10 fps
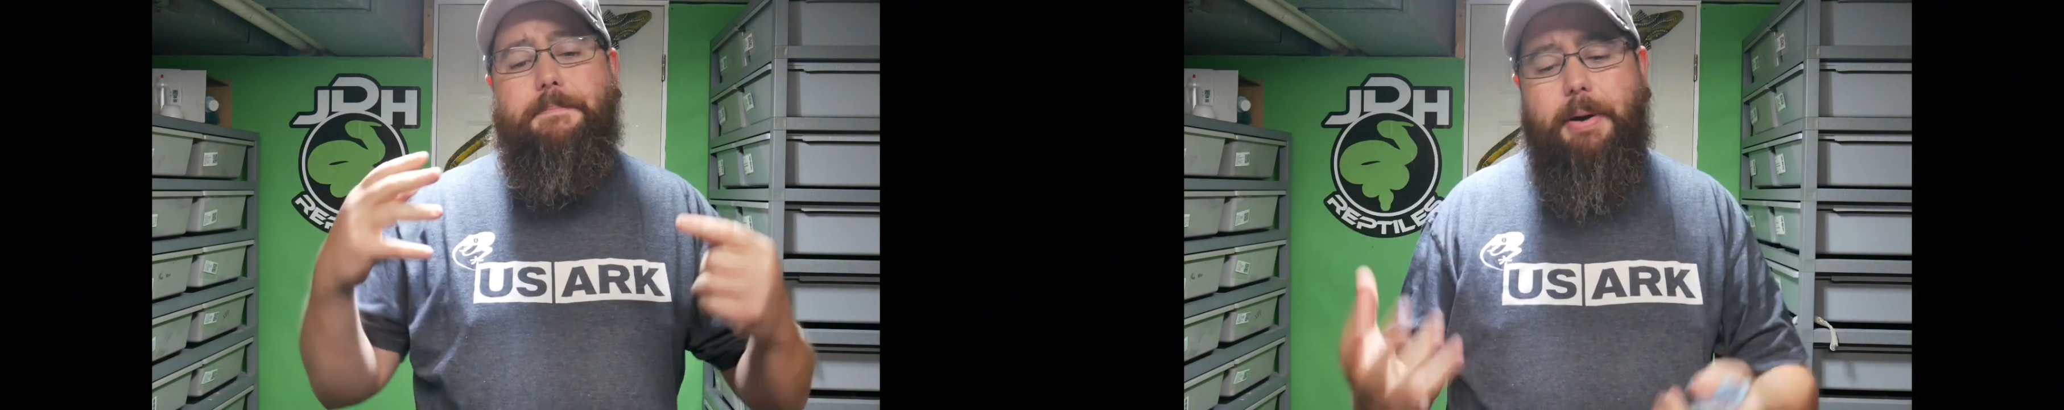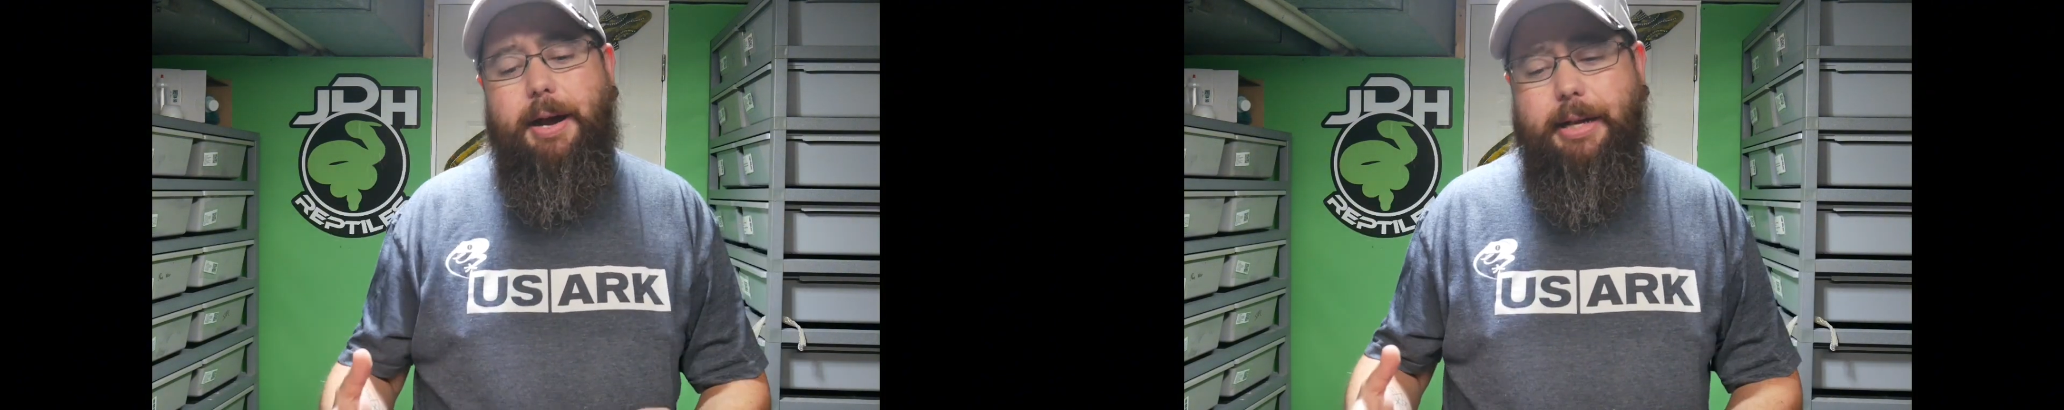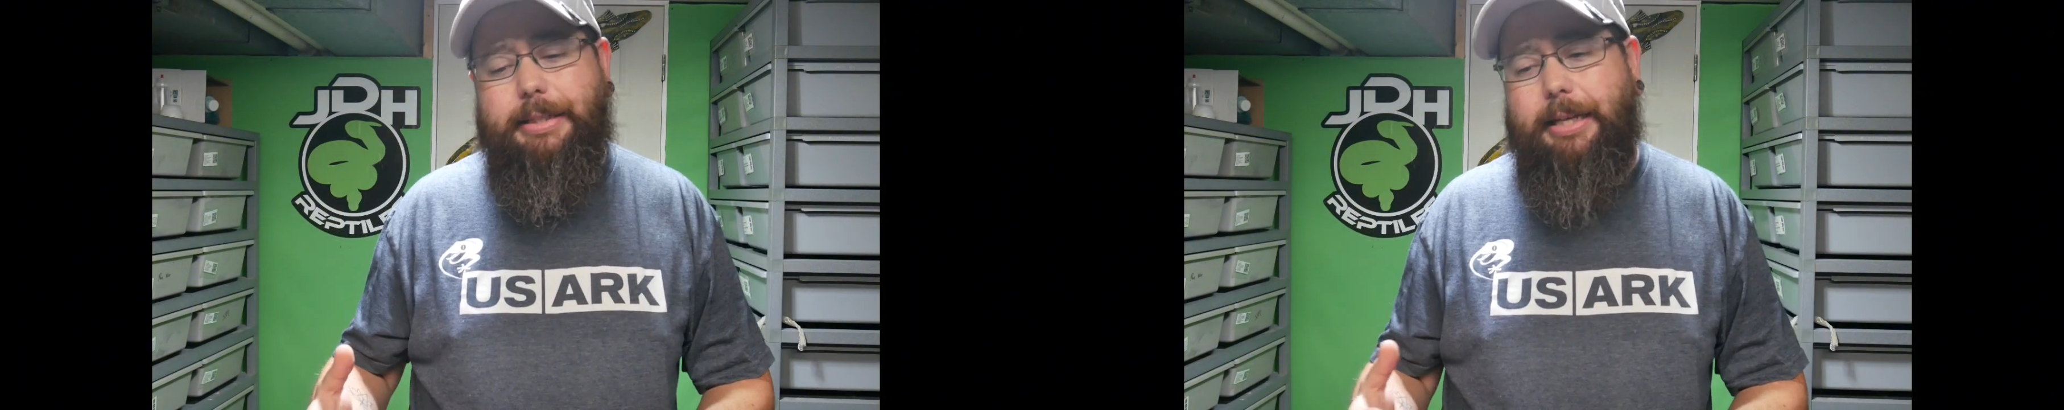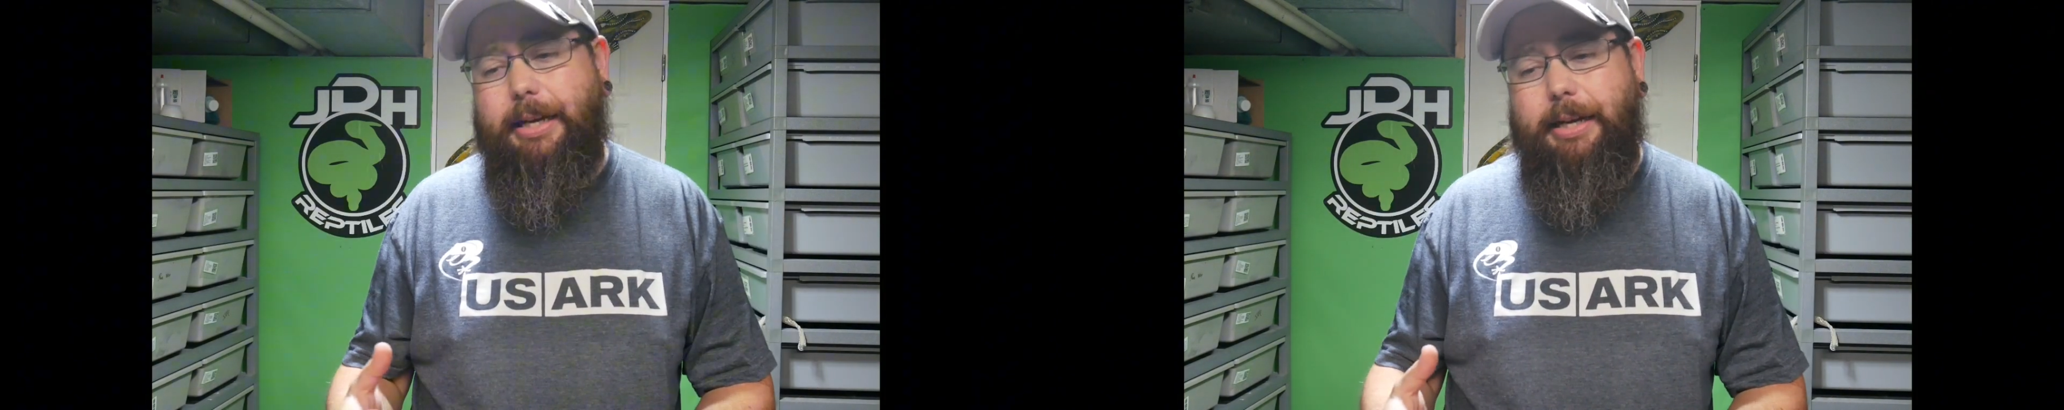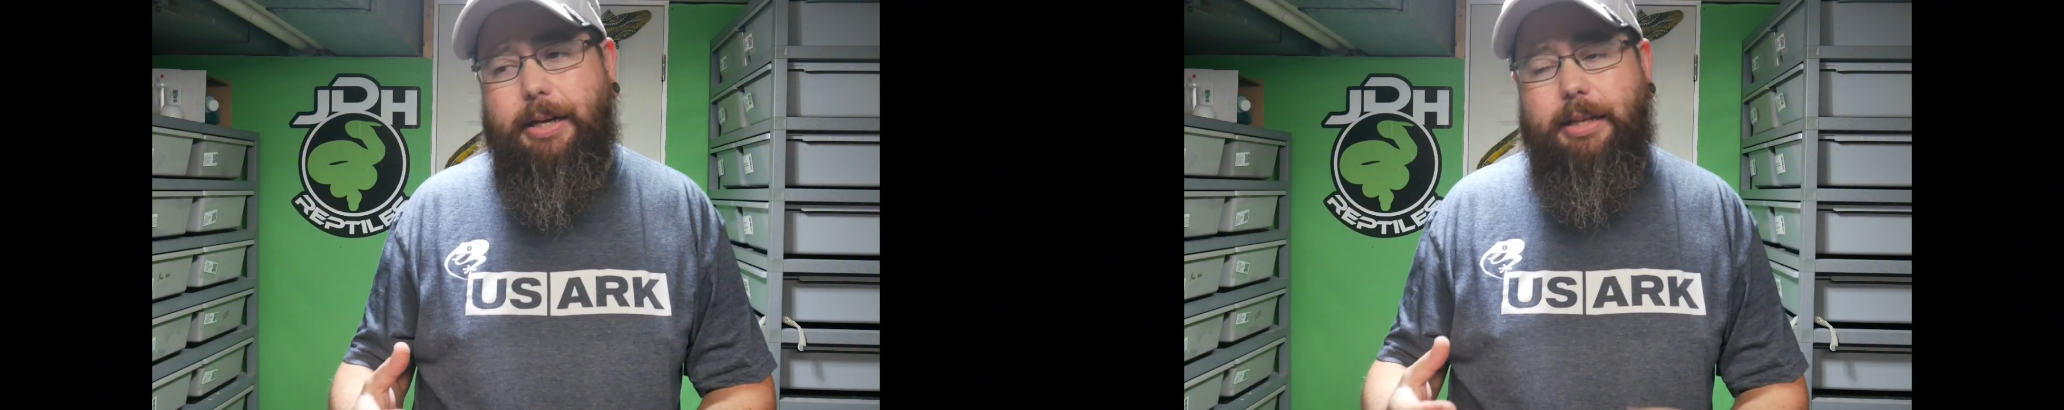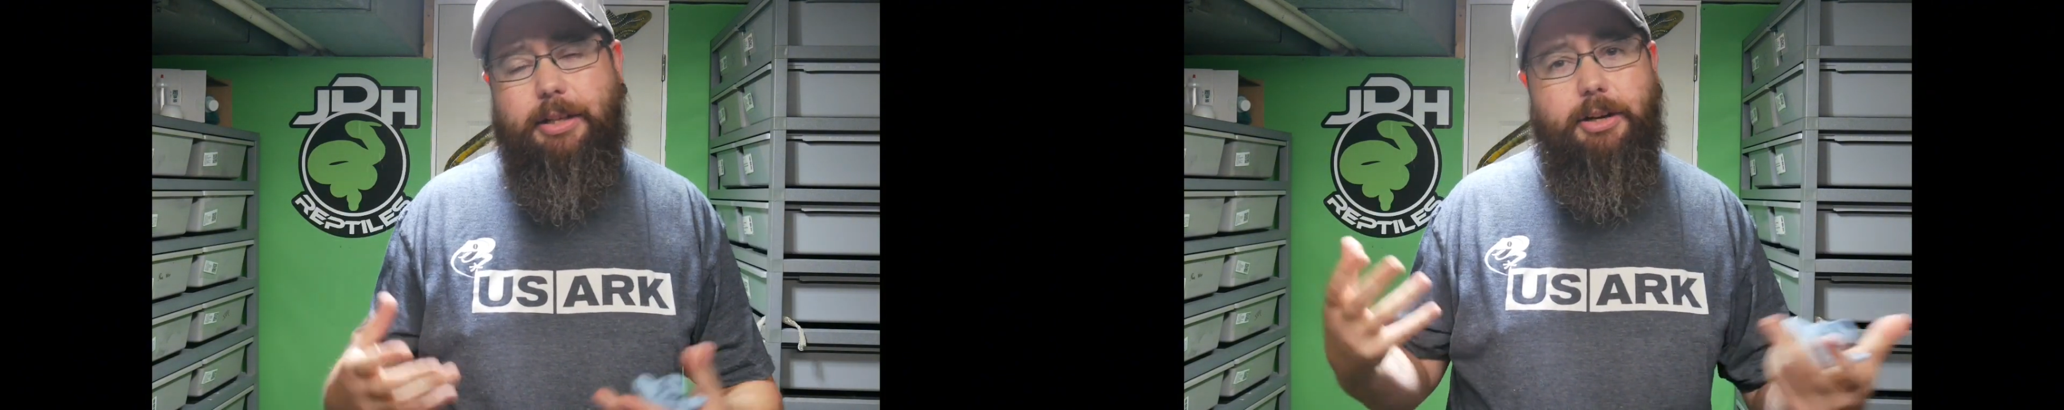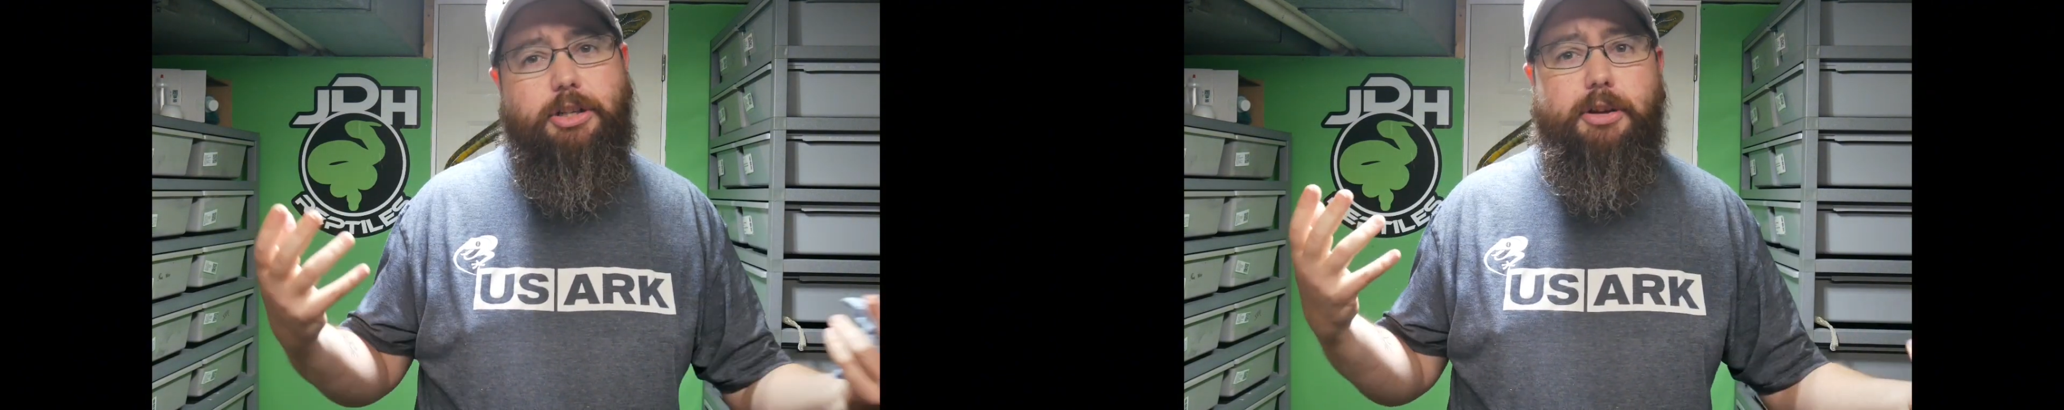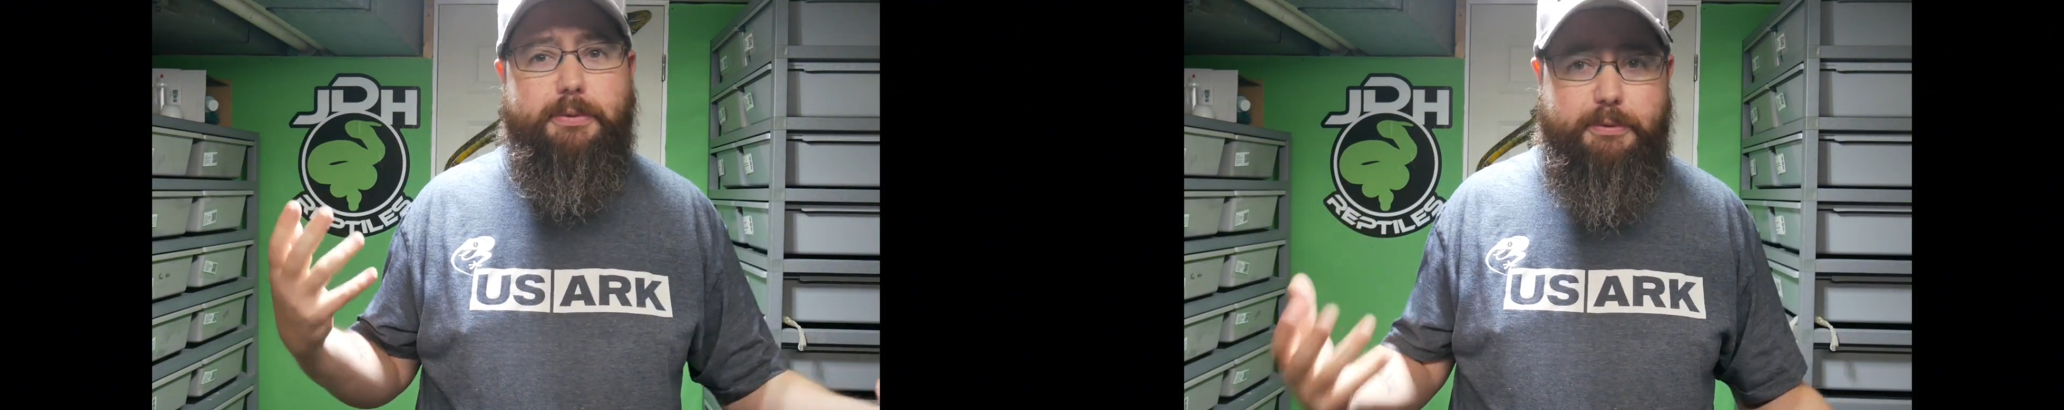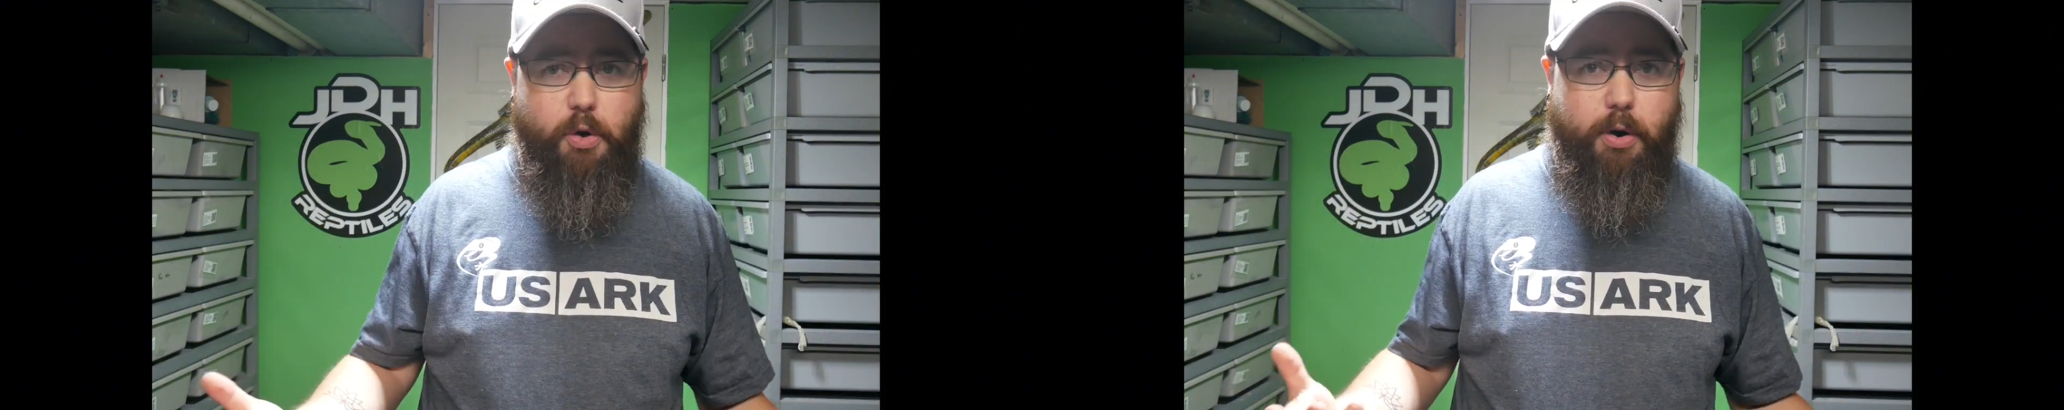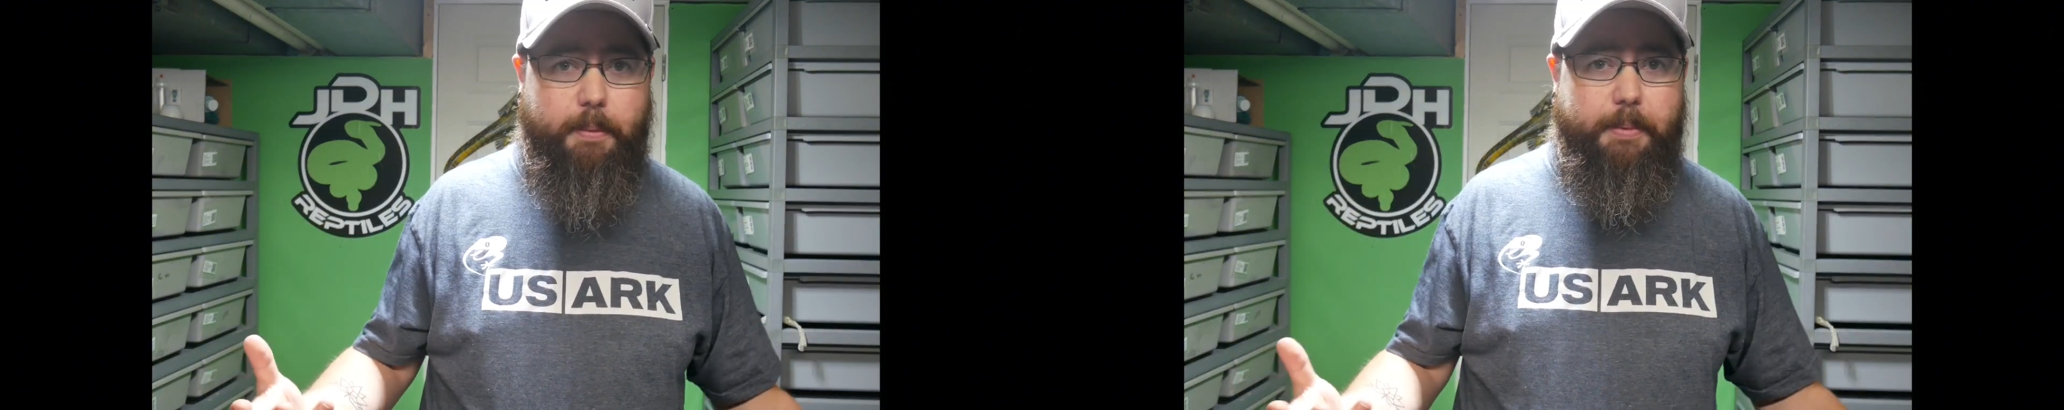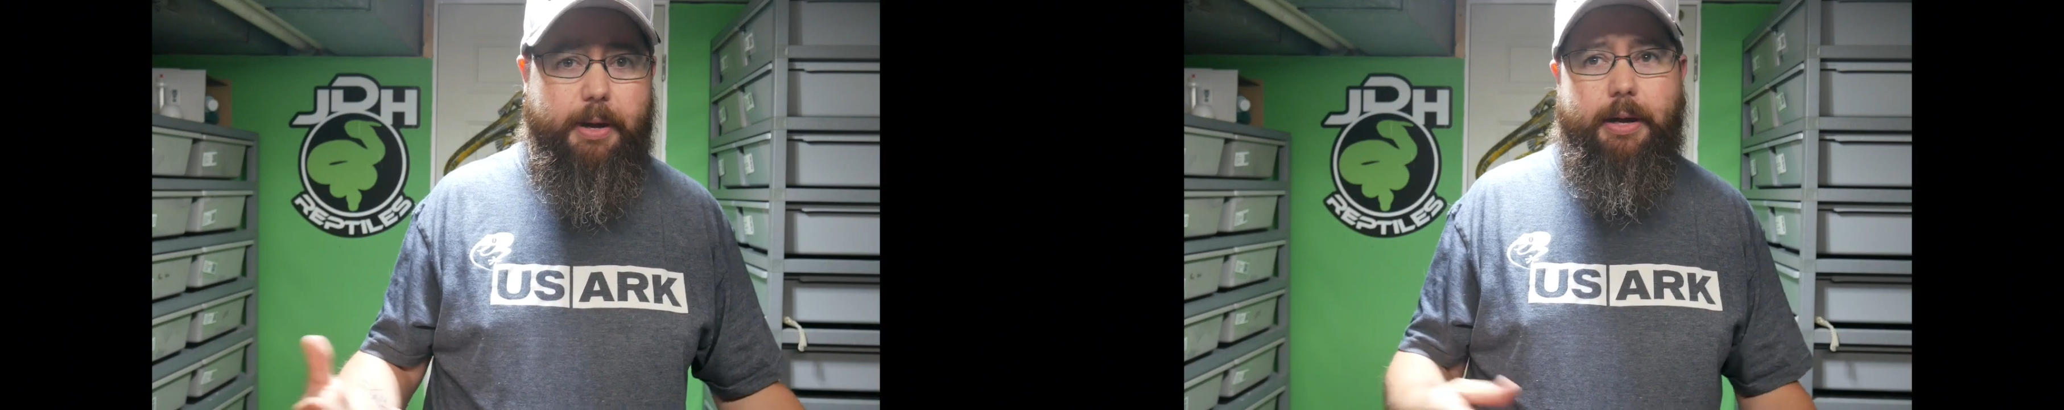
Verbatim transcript: but they're deformed.